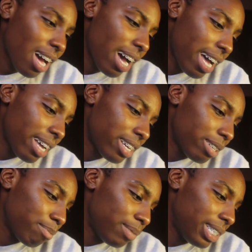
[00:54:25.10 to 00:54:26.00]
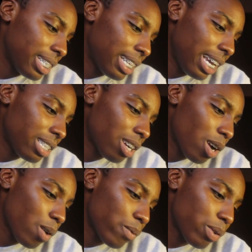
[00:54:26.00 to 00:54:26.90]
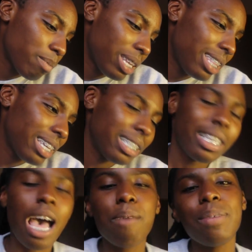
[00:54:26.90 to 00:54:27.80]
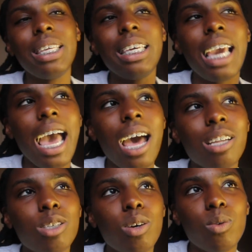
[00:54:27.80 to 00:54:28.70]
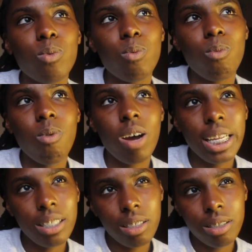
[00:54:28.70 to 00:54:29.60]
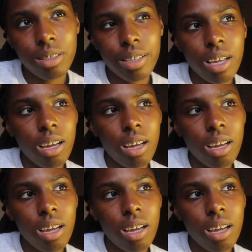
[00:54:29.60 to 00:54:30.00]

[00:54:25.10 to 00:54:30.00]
Delays are over. Many things happening at once.